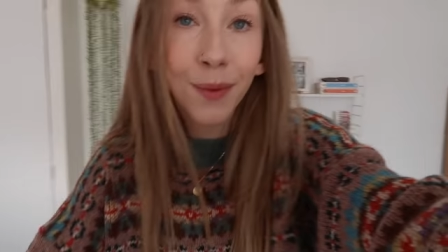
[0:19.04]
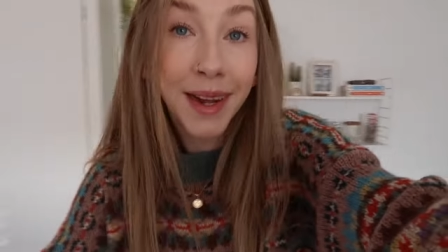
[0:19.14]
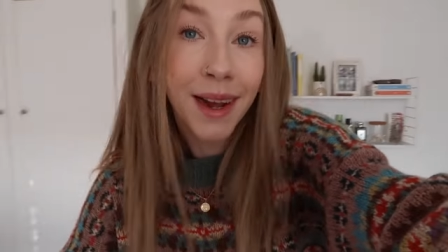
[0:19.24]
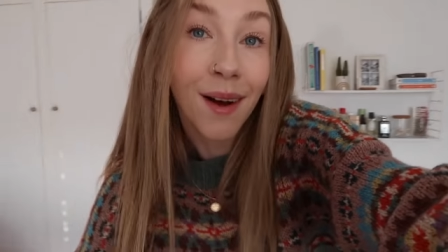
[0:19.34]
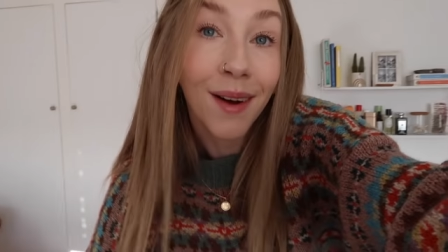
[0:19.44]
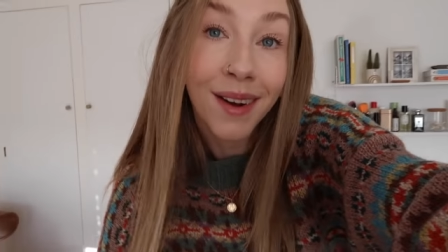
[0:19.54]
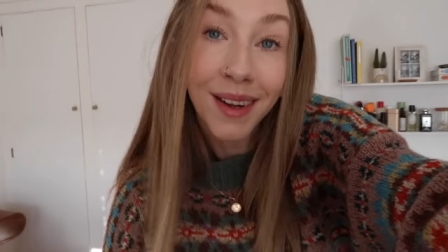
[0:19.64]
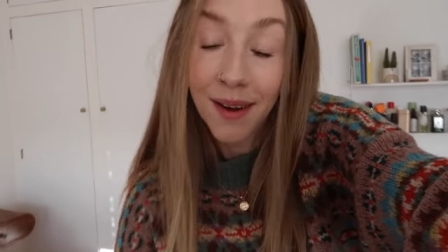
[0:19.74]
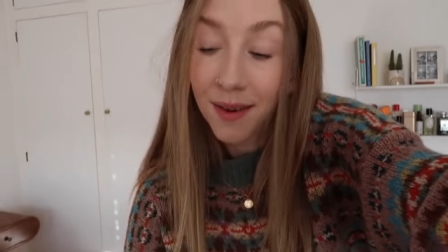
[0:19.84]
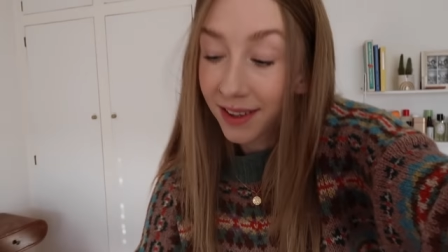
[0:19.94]
We are
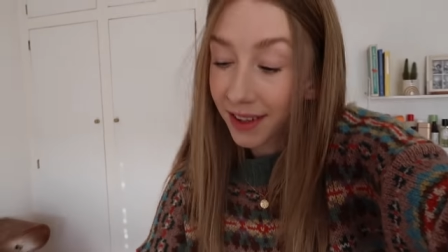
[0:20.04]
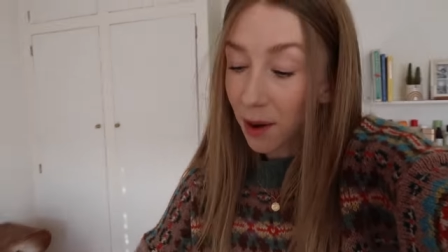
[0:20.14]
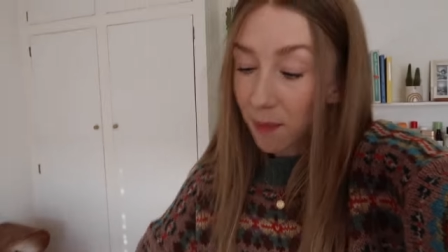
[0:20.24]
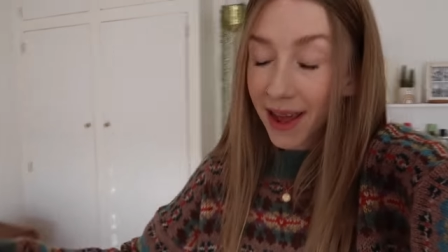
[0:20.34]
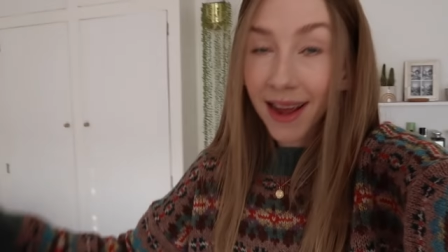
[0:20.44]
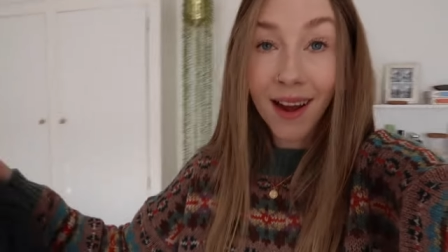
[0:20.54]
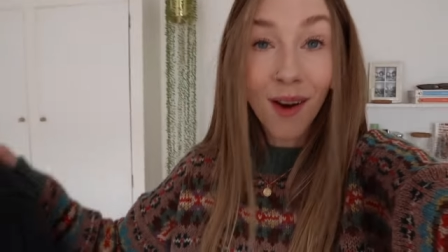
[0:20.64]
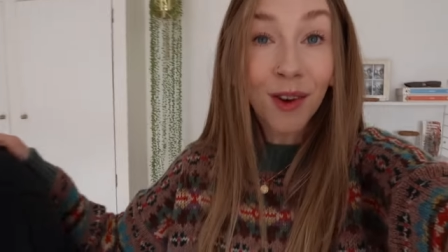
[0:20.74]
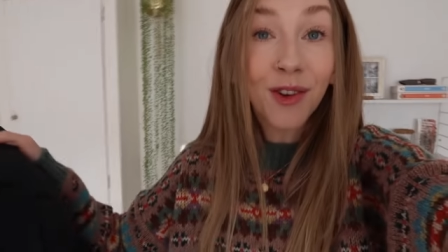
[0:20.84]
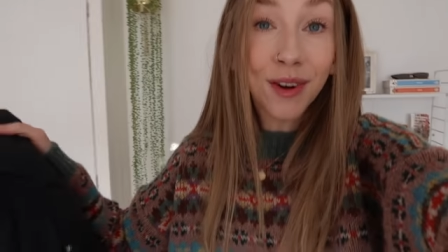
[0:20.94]
going to go pick
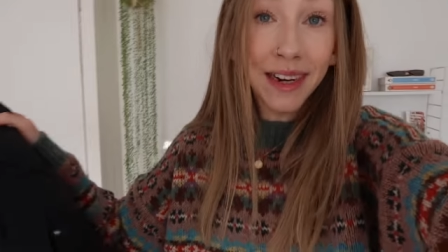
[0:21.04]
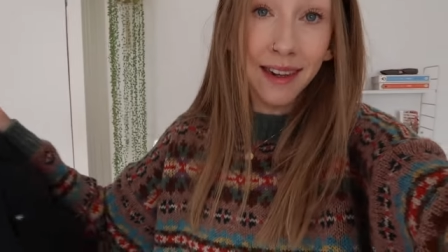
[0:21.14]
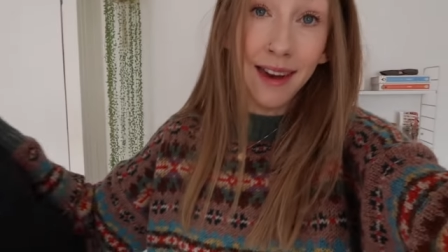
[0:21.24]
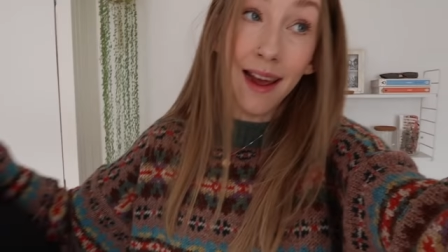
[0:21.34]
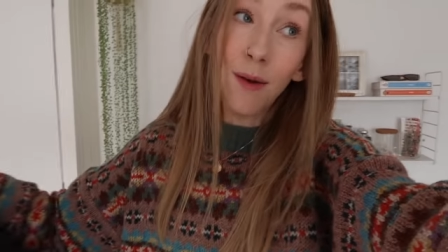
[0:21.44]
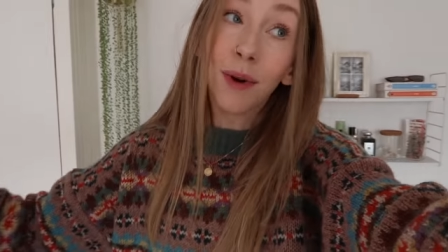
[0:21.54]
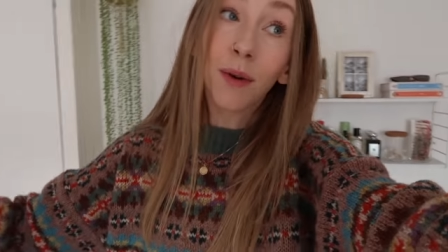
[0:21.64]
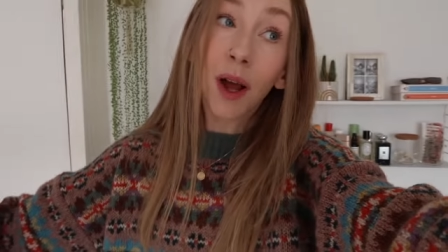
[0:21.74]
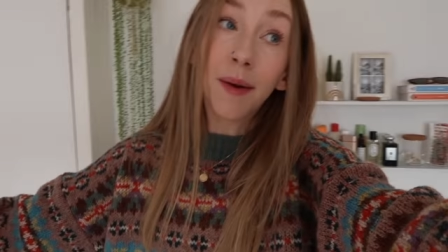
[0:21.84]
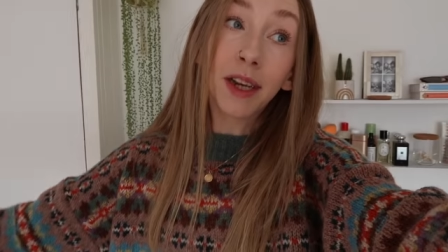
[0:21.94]
our tree today. We're
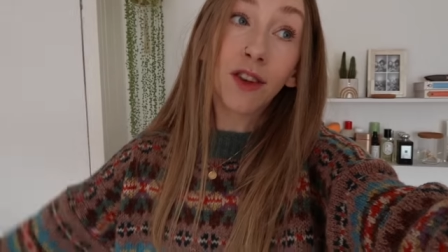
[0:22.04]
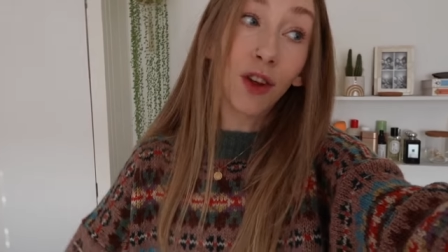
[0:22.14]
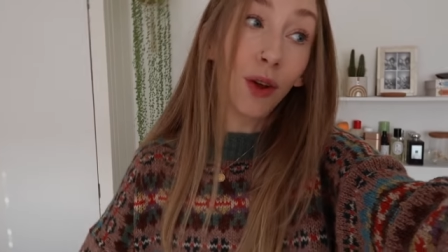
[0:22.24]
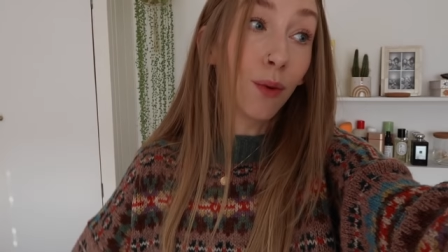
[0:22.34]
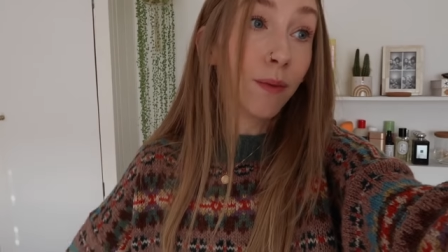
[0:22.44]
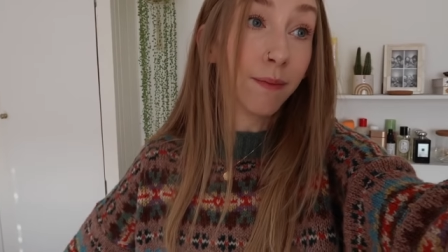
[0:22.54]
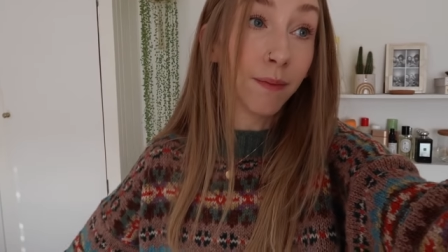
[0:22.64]
not going to